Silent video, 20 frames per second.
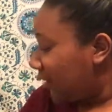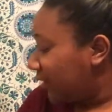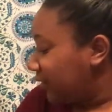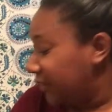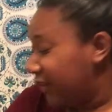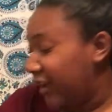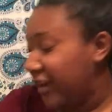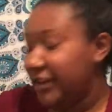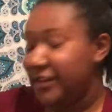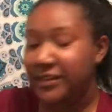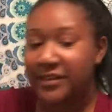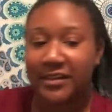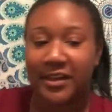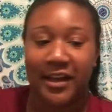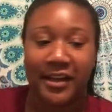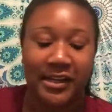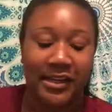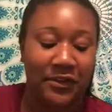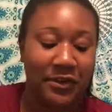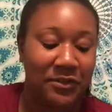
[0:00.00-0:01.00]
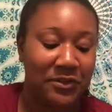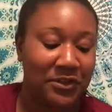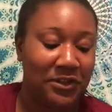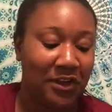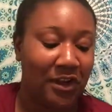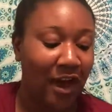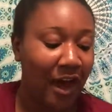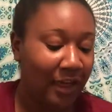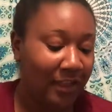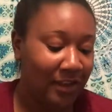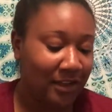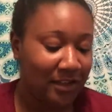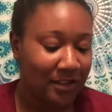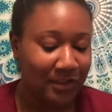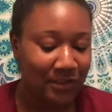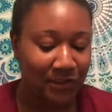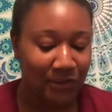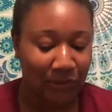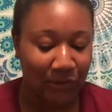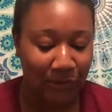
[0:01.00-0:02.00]
Next, I didn't even know she got
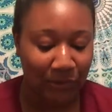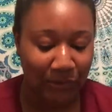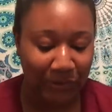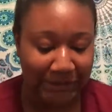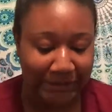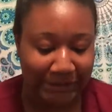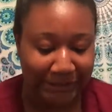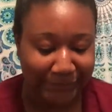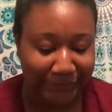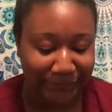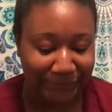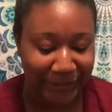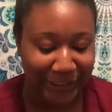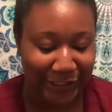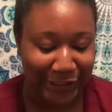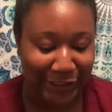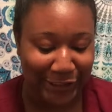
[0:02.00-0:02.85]
these, so um,